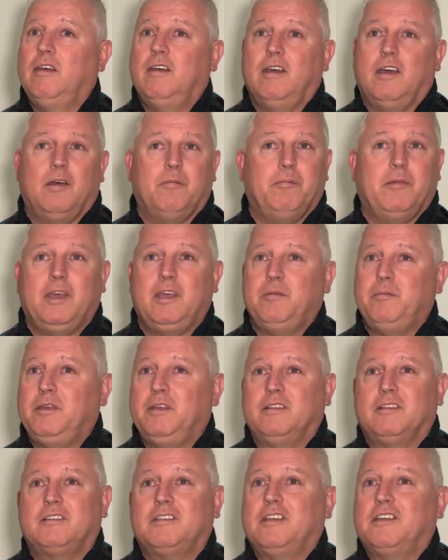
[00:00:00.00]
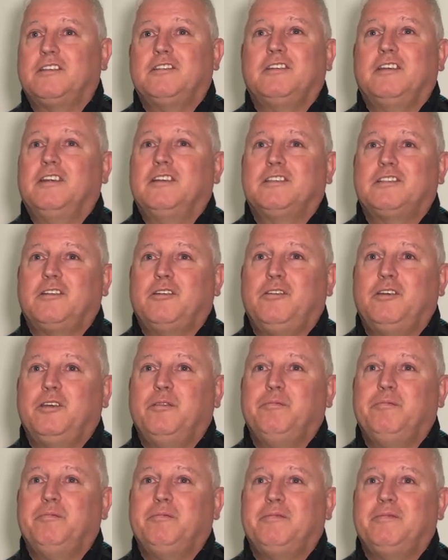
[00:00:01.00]
and maybe in 6 years'
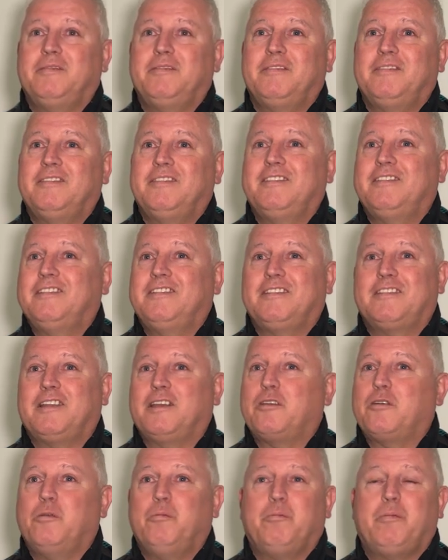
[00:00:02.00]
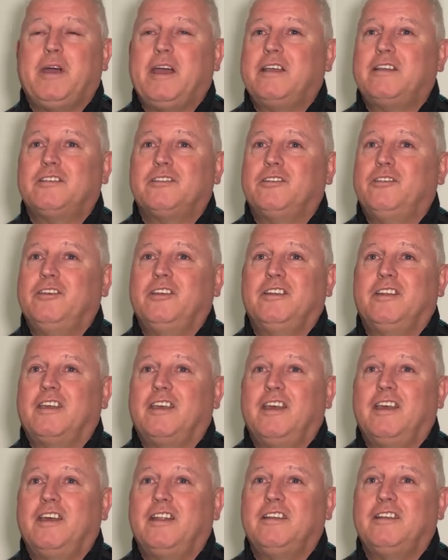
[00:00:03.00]
time, they come back signed
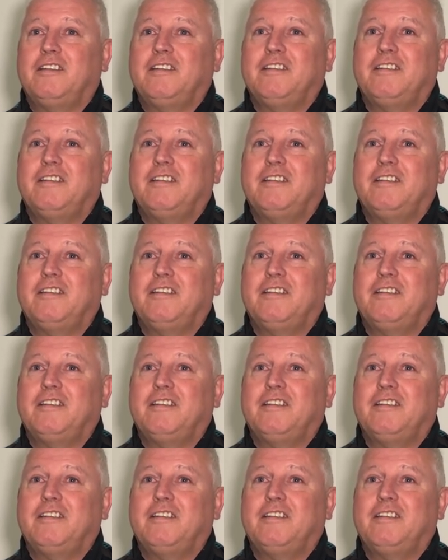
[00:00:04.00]
again